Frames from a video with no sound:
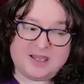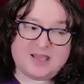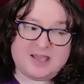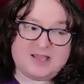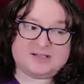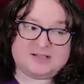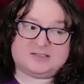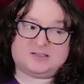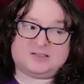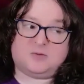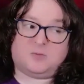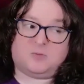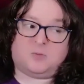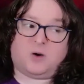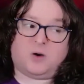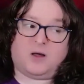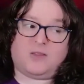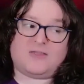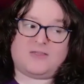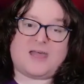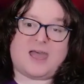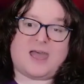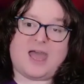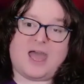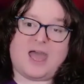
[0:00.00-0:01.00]
is the
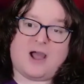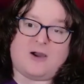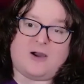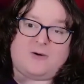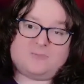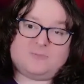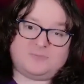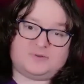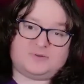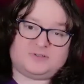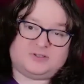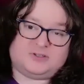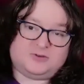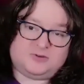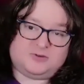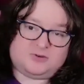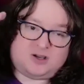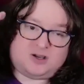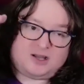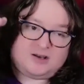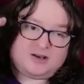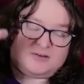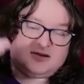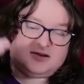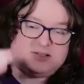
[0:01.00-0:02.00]
one that helps you
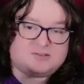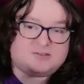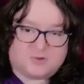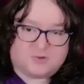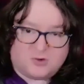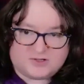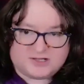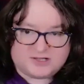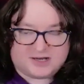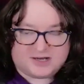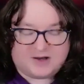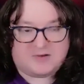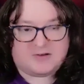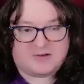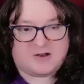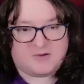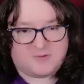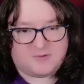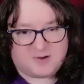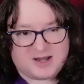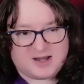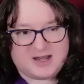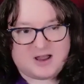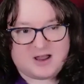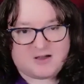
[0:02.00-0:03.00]
kind of, because of course I don't
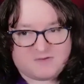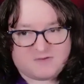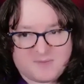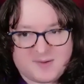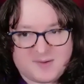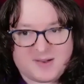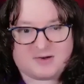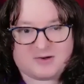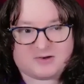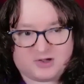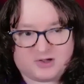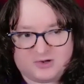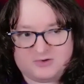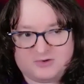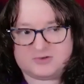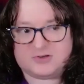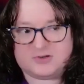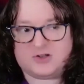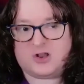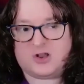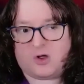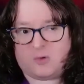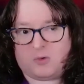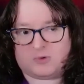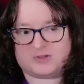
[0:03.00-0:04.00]
know enough about code
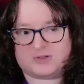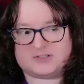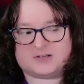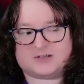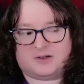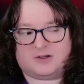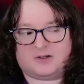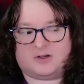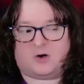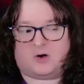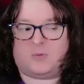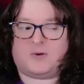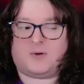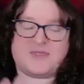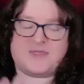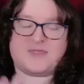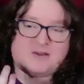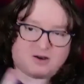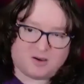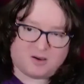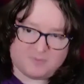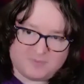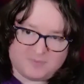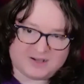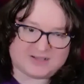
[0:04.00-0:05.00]
to know what's going on. When
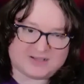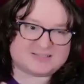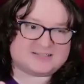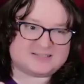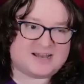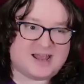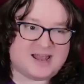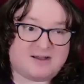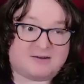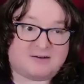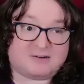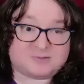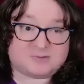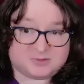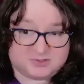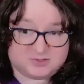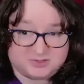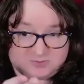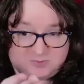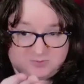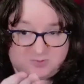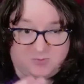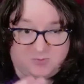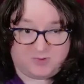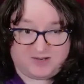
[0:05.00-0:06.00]
there are bugs and errors, which
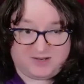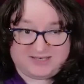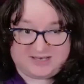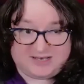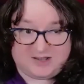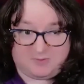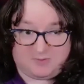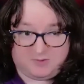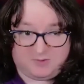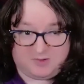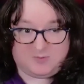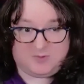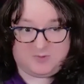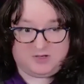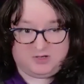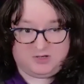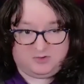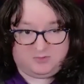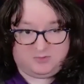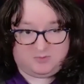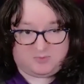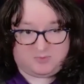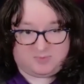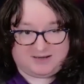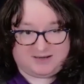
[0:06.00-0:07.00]
is what we dealt with when
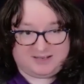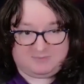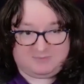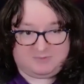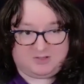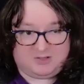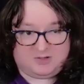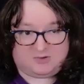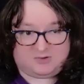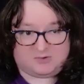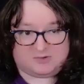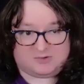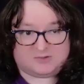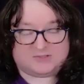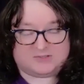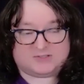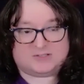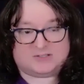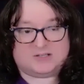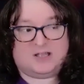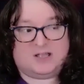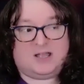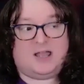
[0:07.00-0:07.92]
you were playing with yours,